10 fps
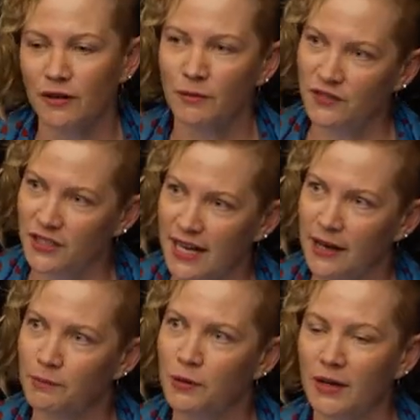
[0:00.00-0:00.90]
we've just had a
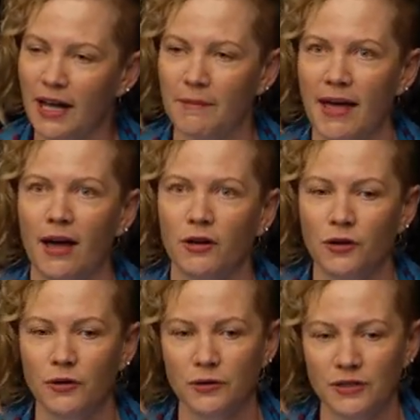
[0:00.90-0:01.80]
book come out
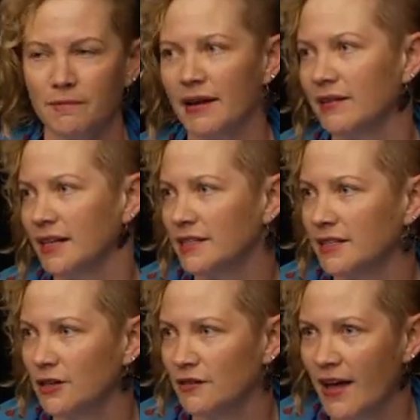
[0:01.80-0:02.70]
called America's
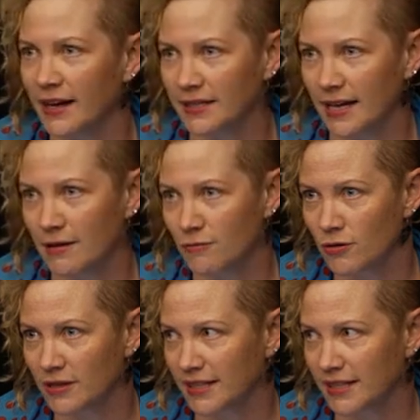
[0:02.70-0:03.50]
New Vaccine Wars,